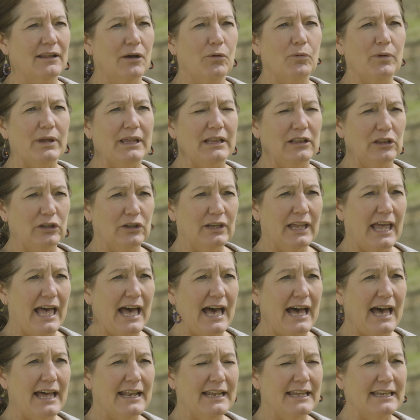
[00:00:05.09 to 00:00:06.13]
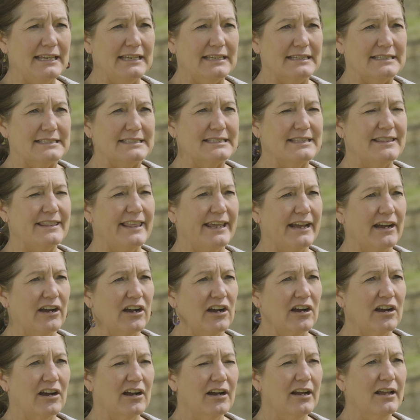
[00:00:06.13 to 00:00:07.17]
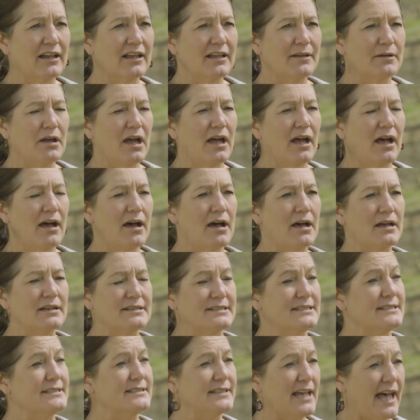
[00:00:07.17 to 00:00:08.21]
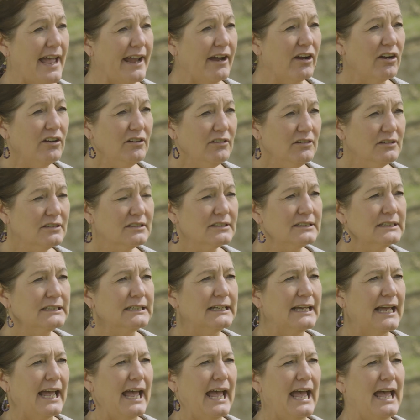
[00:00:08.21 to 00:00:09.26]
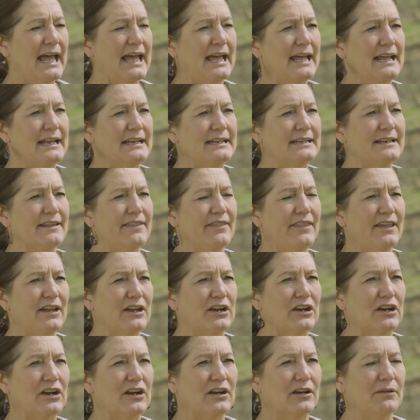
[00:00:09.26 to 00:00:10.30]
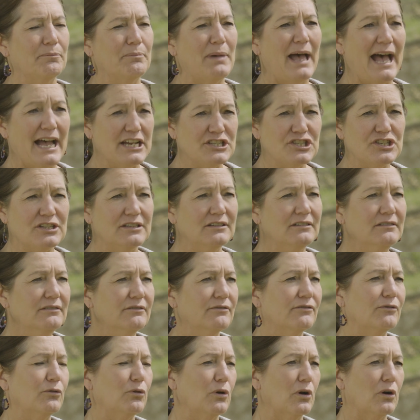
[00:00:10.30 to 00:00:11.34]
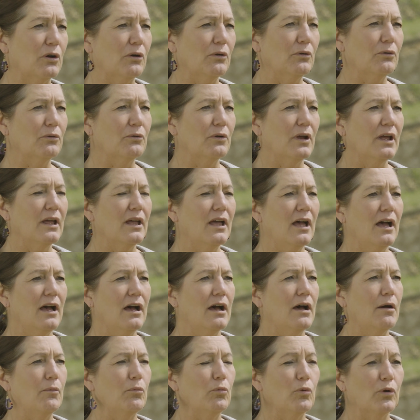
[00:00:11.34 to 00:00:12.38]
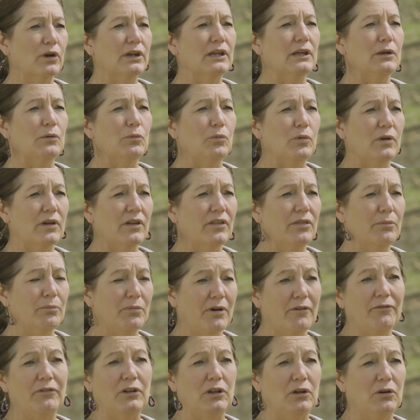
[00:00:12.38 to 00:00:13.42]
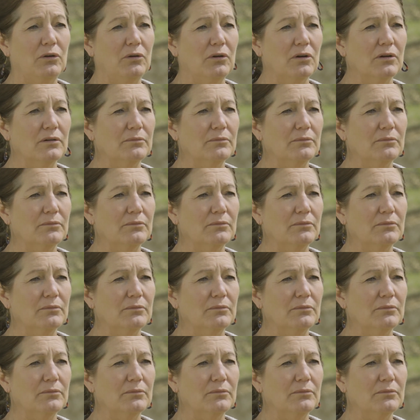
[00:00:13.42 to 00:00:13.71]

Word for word: that we look at is their uh, desire and their passion for um, working with buffalo.